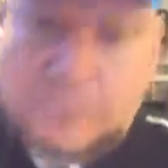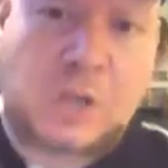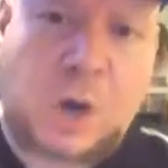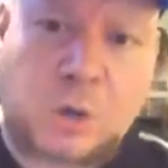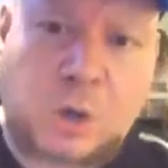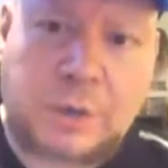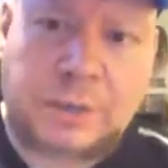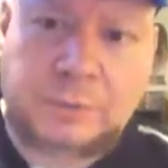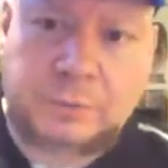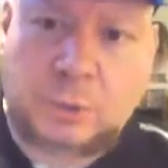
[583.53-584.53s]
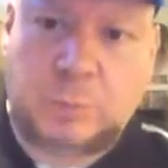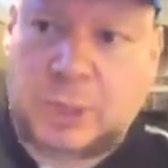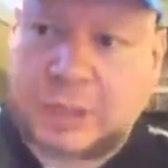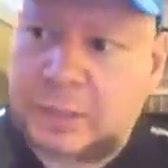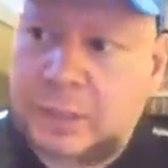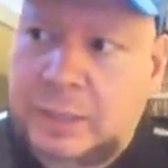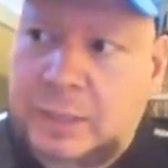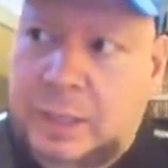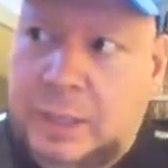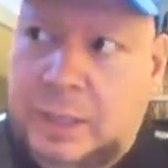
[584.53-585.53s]
Hulk Hogan, to a point.
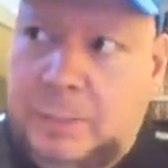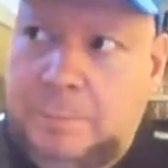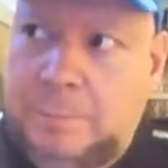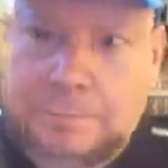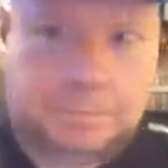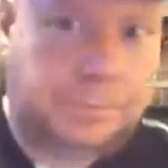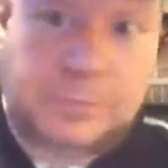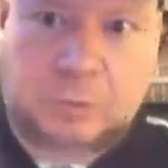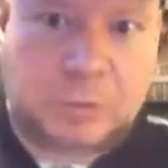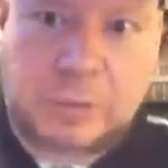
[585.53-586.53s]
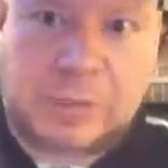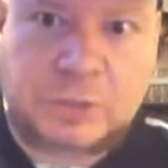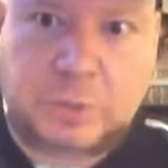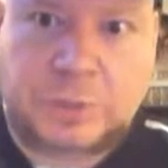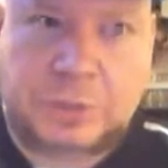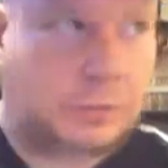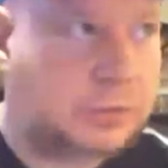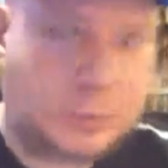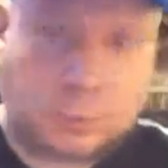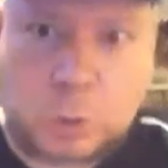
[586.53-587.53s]
Real life superheroes,
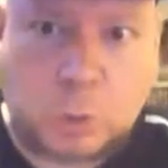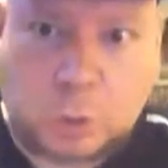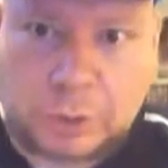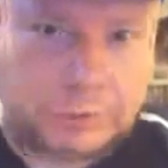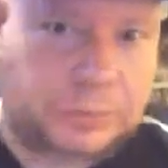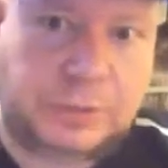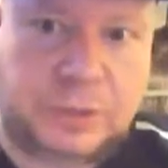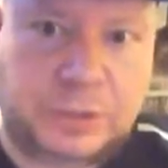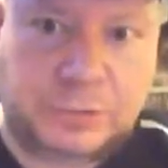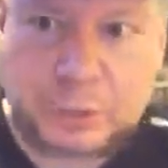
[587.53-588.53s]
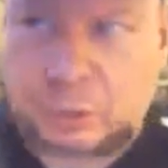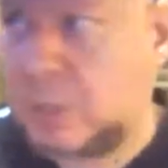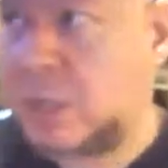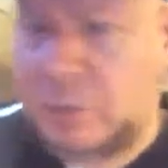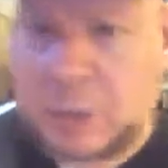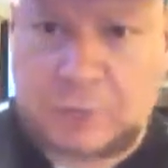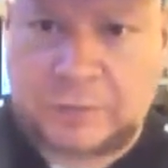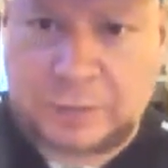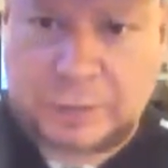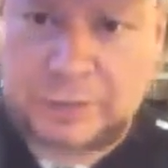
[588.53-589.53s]
the Road Warriors, the Legion of Doom, the Hart
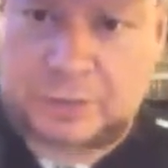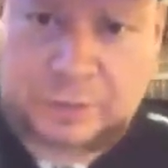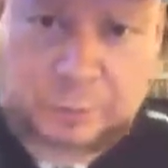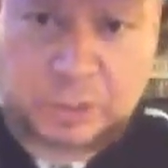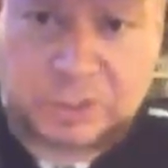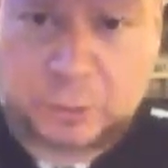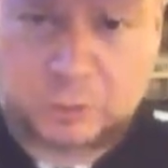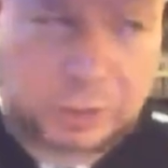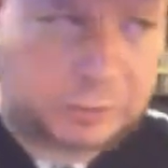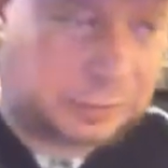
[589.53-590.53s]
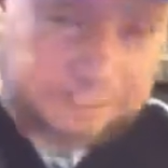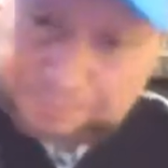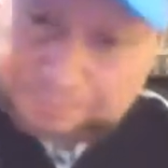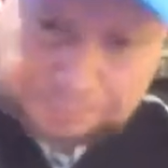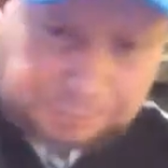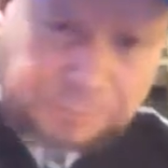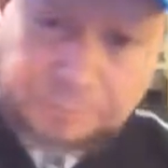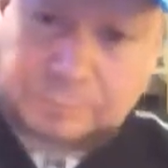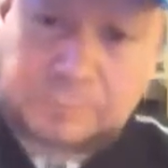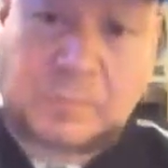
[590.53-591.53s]
Foundation, the British Bulldogs.
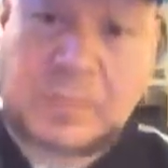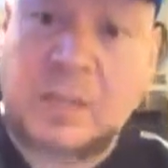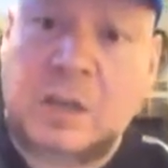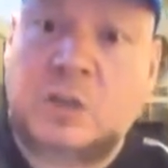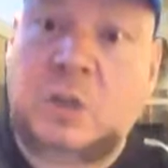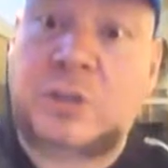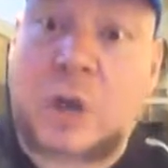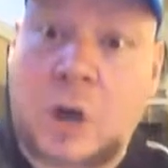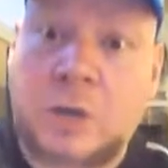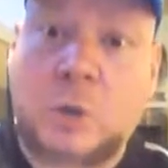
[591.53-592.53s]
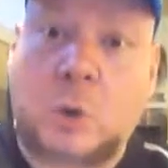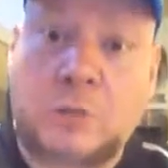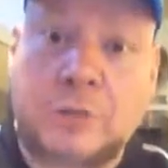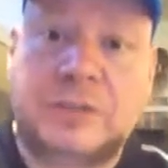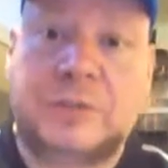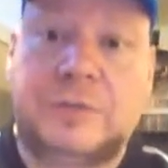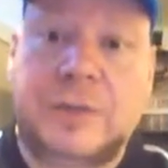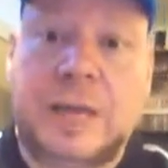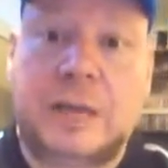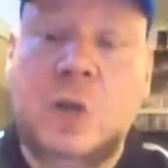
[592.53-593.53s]
So I was a hardcore wrestling
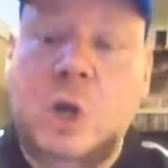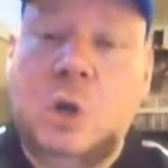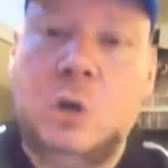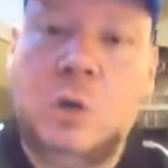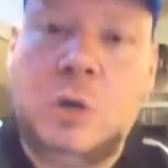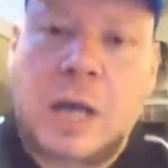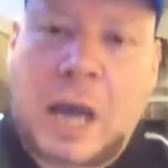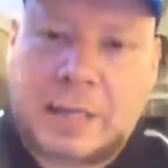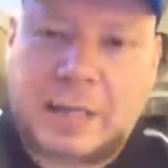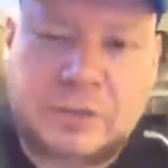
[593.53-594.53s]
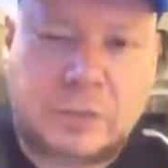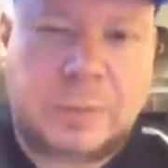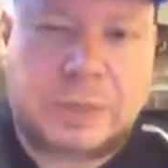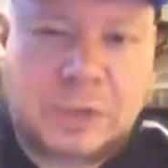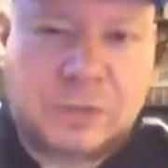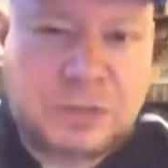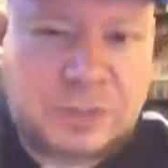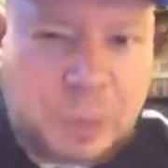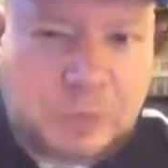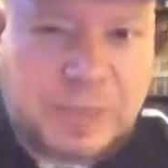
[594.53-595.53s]
fan who I considered myself a
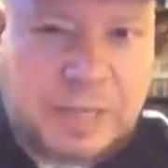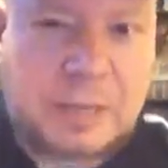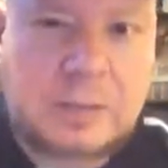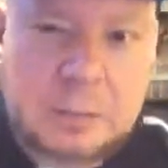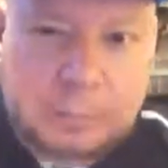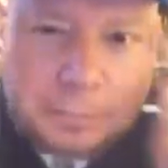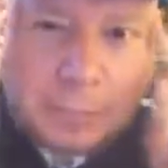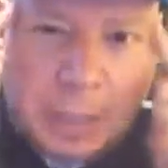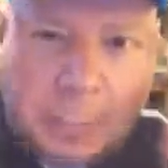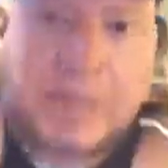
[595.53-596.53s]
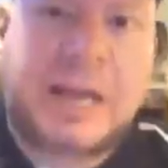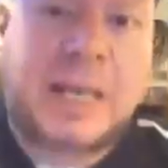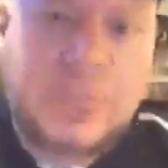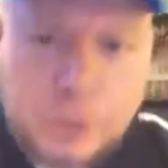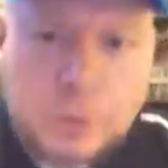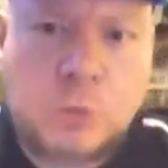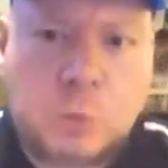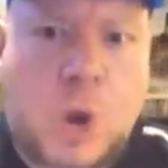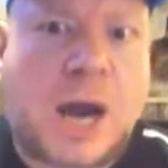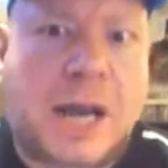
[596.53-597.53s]
smart fan, but I knew
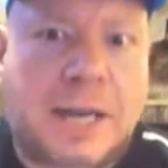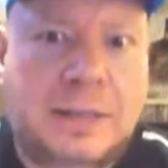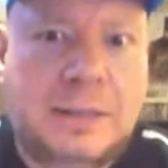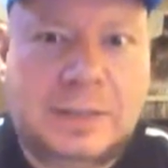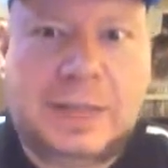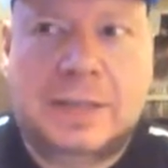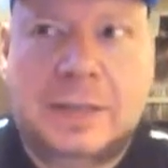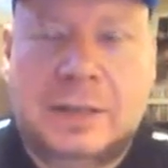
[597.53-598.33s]
why. Like,